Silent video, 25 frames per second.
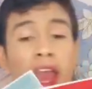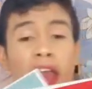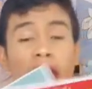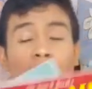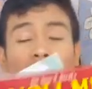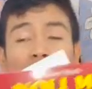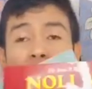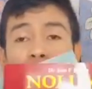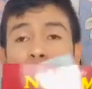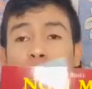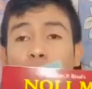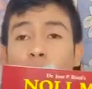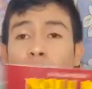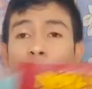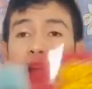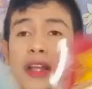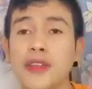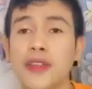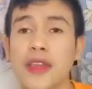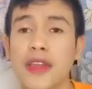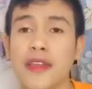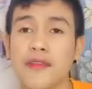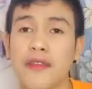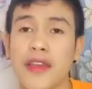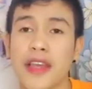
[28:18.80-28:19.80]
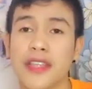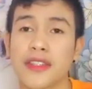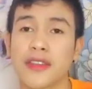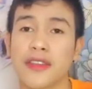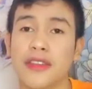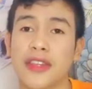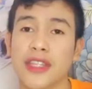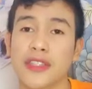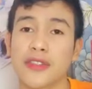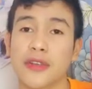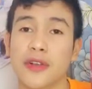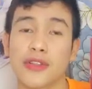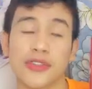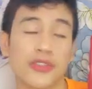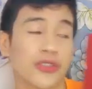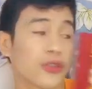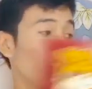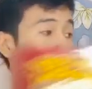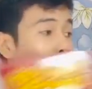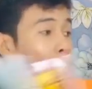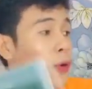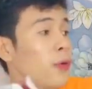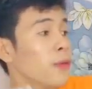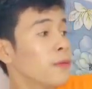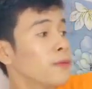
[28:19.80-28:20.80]
if you want to invest on this
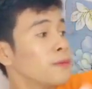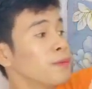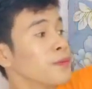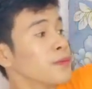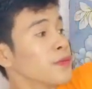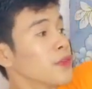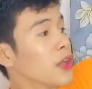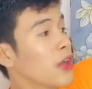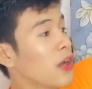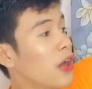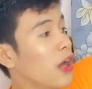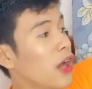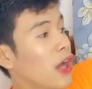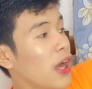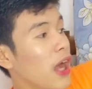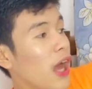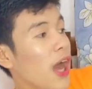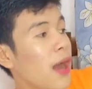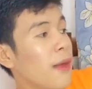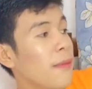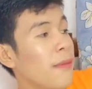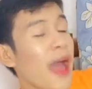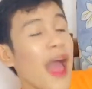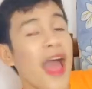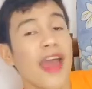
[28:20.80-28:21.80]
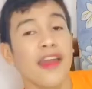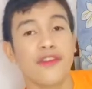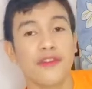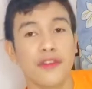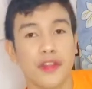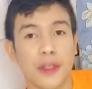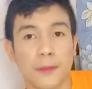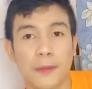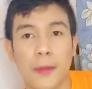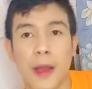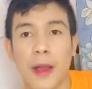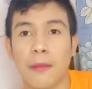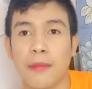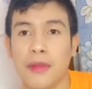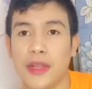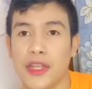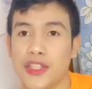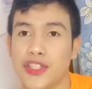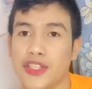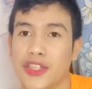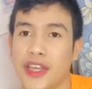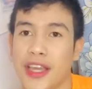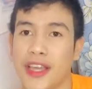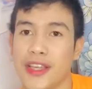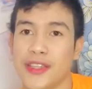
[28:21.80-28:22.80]
also, Anvil
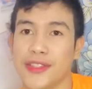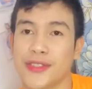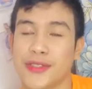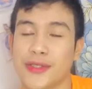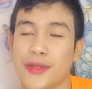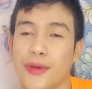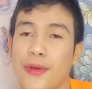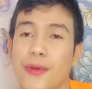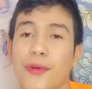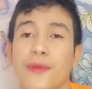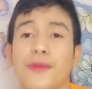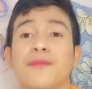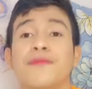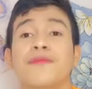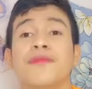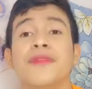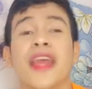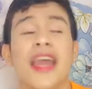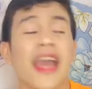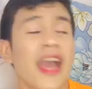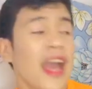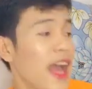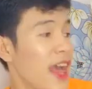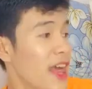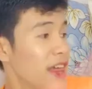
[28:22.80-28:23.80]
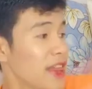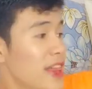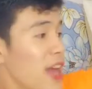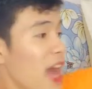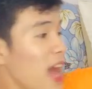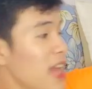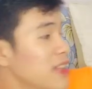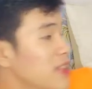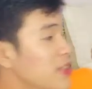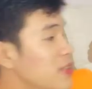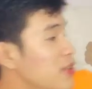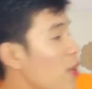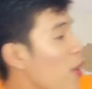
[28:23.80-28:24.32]
Publishing. So, that's